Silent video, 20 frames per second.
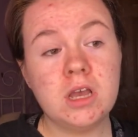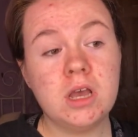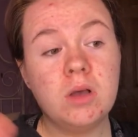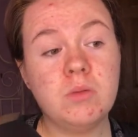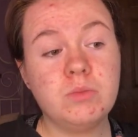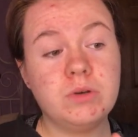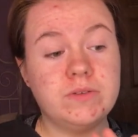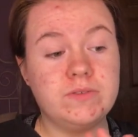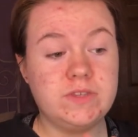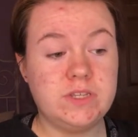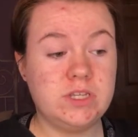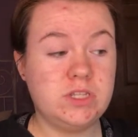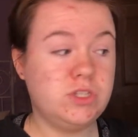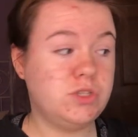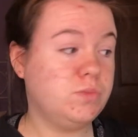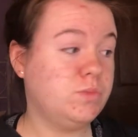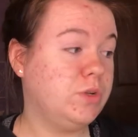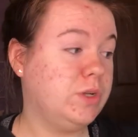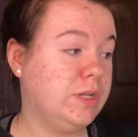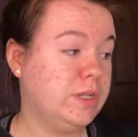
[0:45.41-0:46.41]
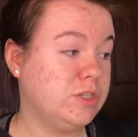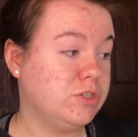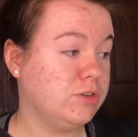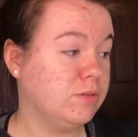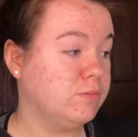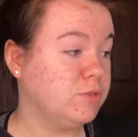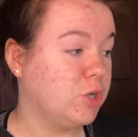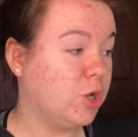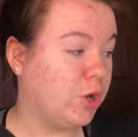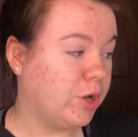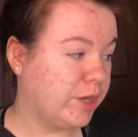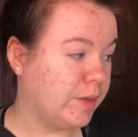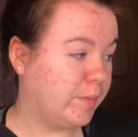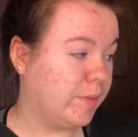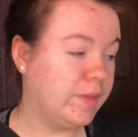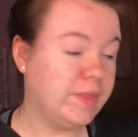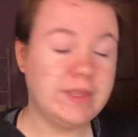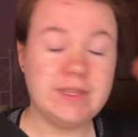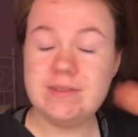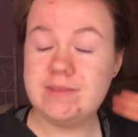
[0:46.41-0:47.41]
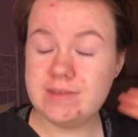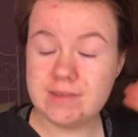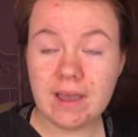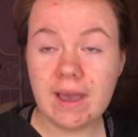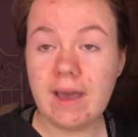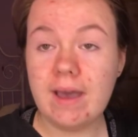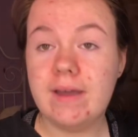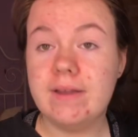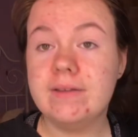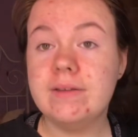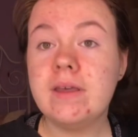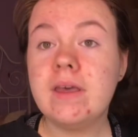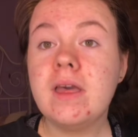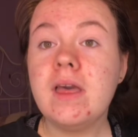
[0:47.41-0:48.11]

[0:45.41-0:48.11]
but I've seen someone on Instagram talking about this tan.